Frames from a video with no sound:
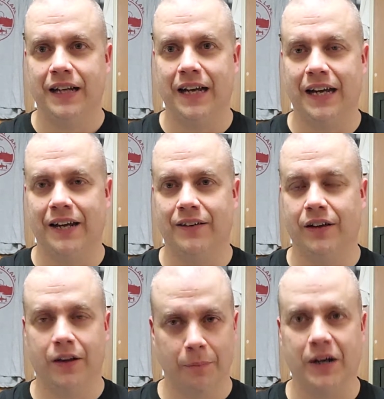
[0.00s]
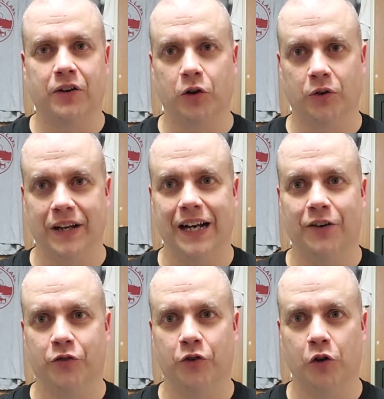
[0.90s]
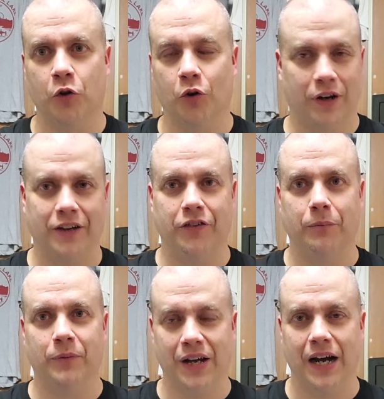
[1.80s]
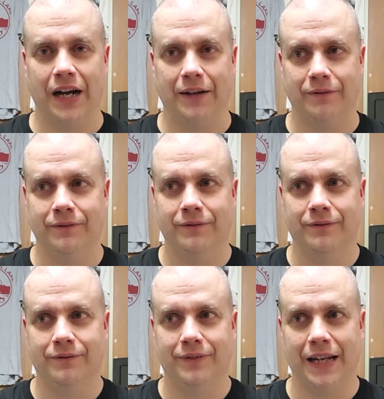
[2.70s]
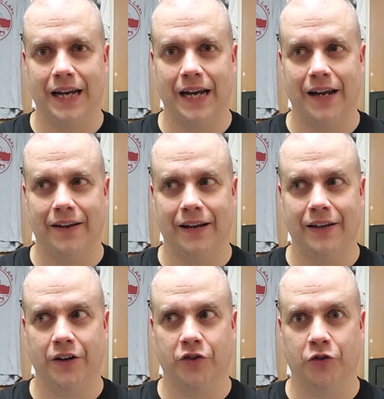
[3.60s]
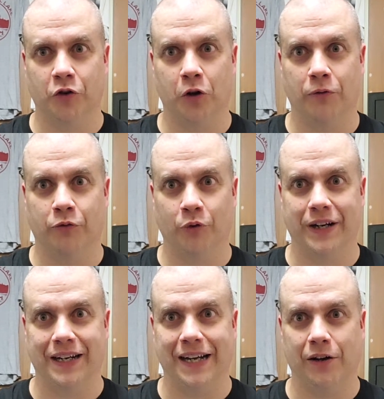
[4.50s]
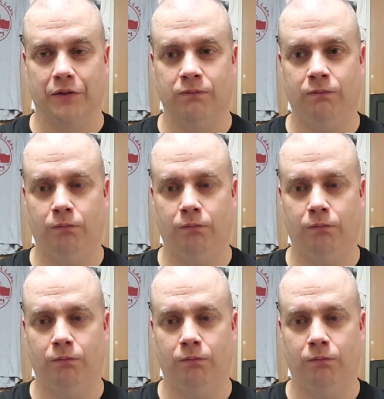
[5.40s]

And the butler that answered the door ends up dying. And then the usher's all freaking out.